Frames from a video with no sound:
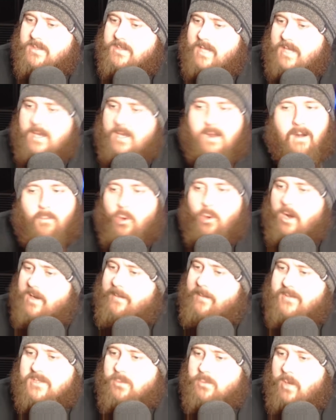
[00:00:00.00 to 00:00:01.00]
Just get there and
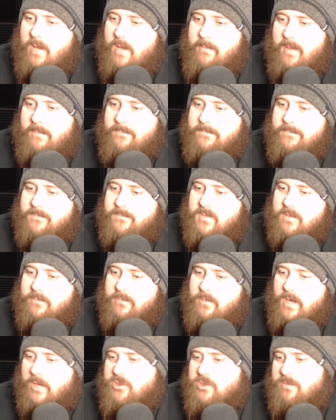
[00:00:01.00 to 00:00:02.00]
work up a sweat, man. You're
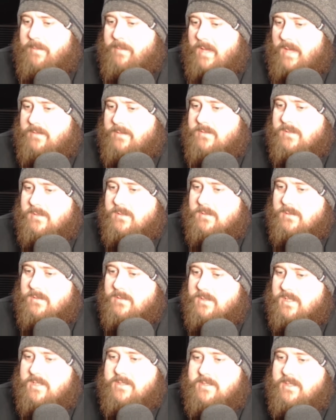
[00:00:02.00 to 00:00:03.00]
300 pounds.
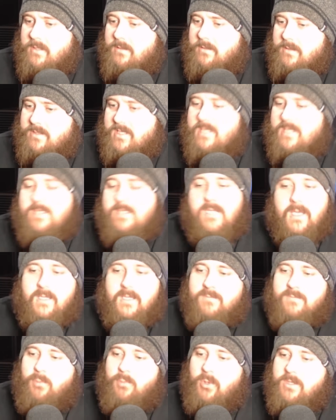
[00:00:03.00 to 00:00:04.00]
It's easy. It's easy
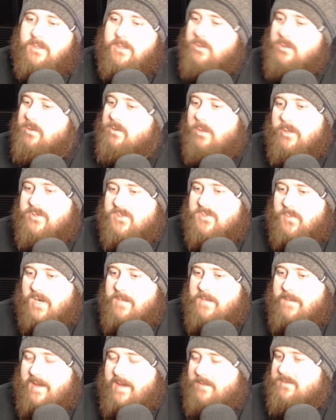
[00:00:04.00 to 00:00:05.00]
at this point, dude. You'll lose
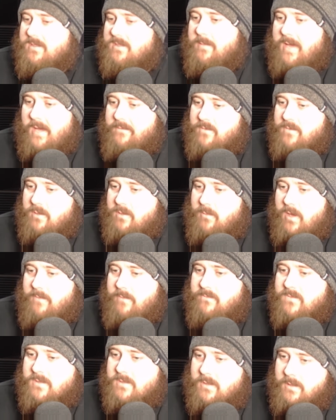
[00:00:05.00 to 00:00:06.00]
20 pounds in about a few
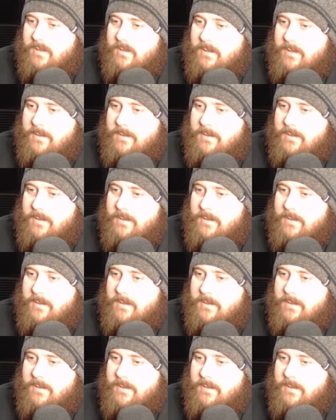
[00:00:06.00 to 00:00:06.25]
months.